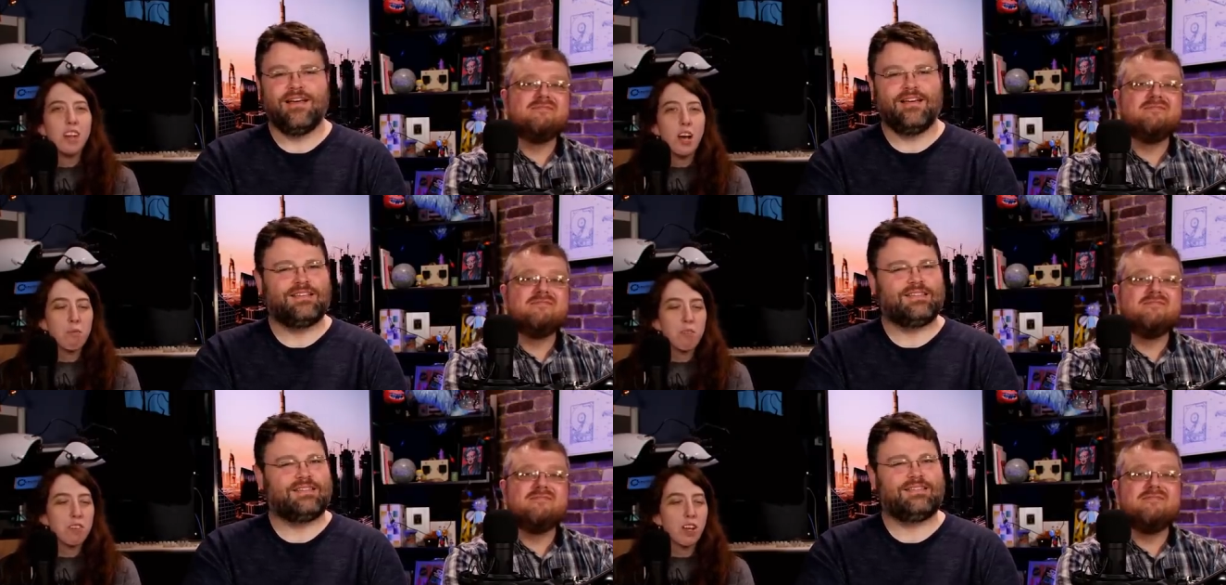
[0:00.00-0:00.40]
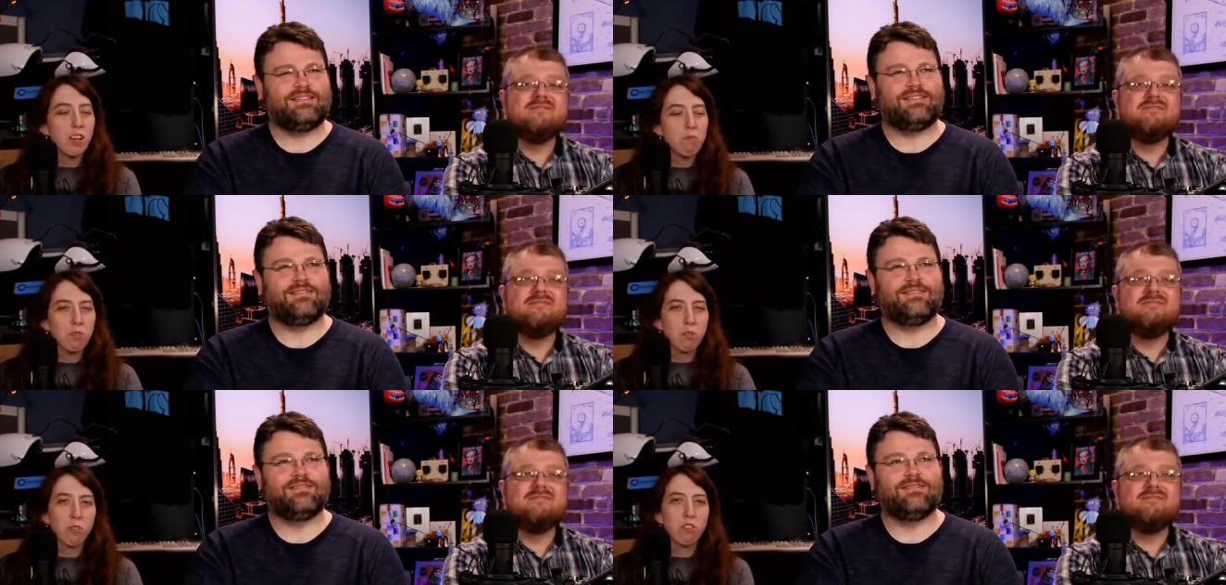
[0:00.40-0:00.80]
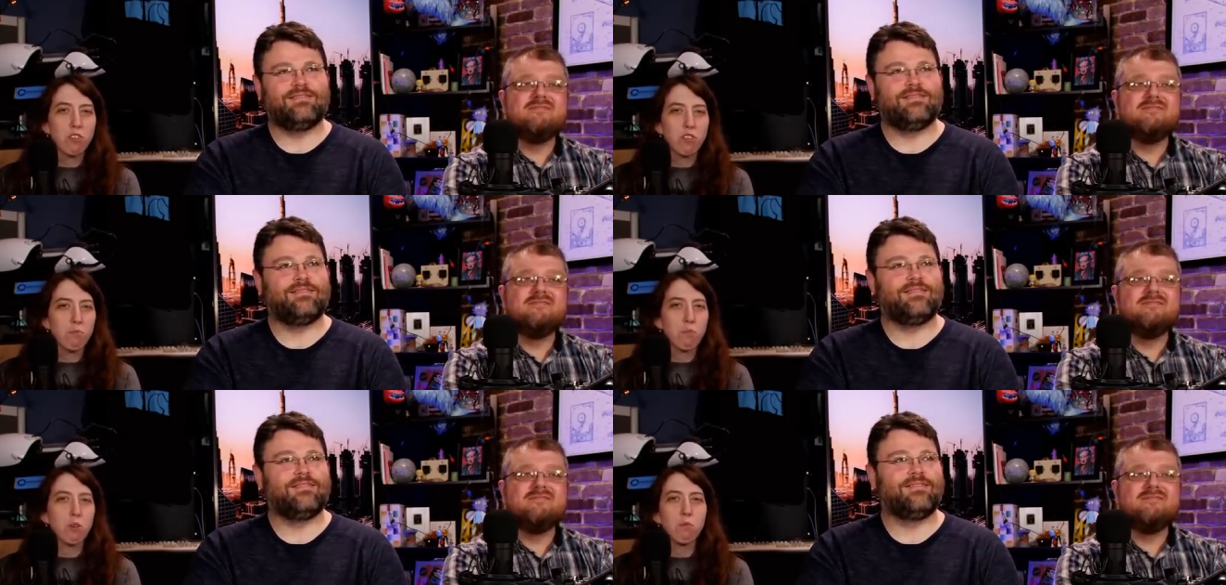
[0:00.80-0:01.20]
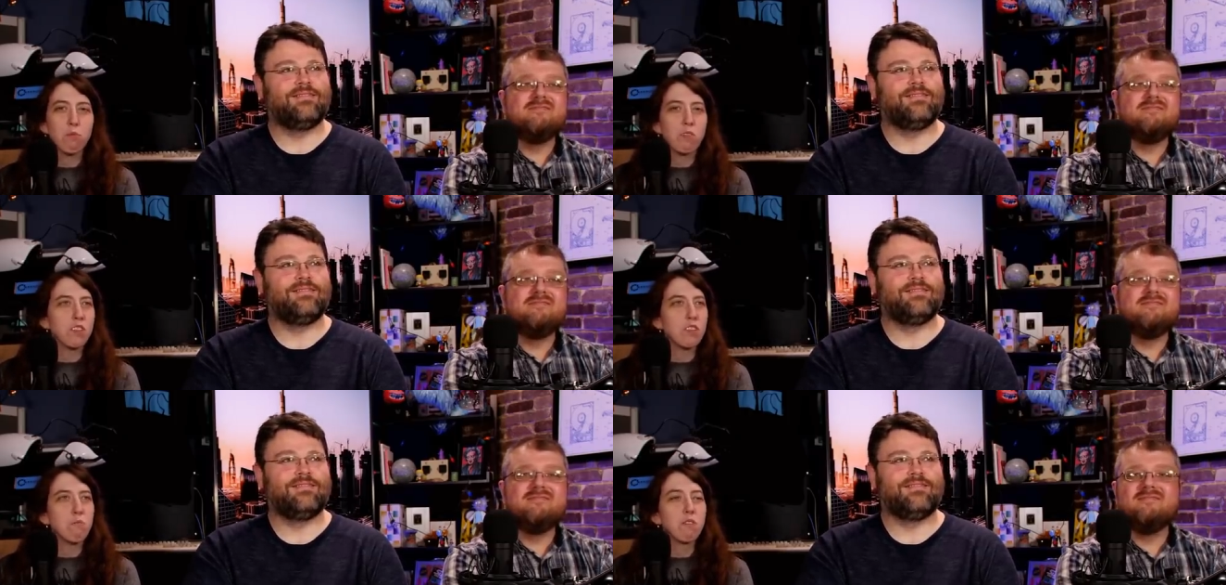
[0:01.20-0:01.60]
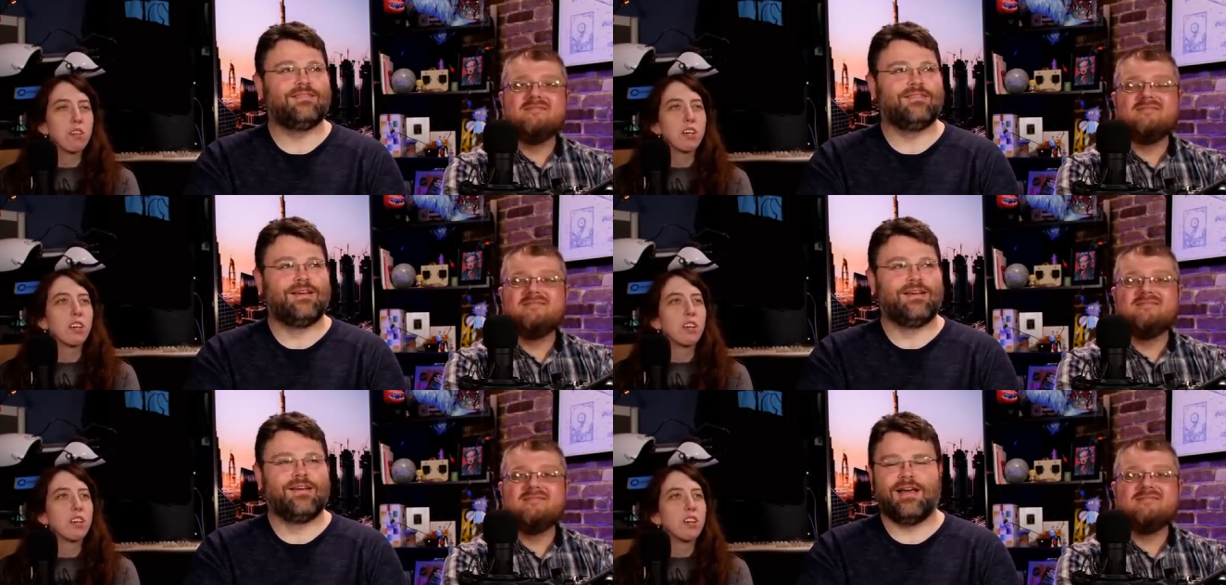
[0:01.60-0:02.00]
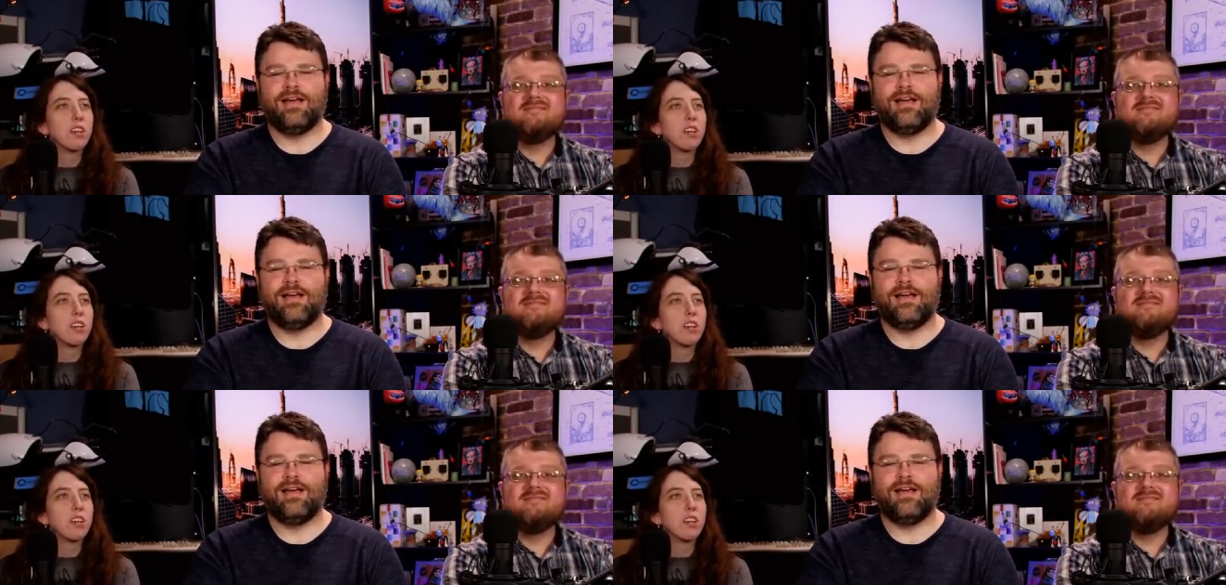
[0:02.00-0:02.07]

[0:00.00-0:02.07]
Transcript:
Speaker 1: How many times the horse has pooped or something?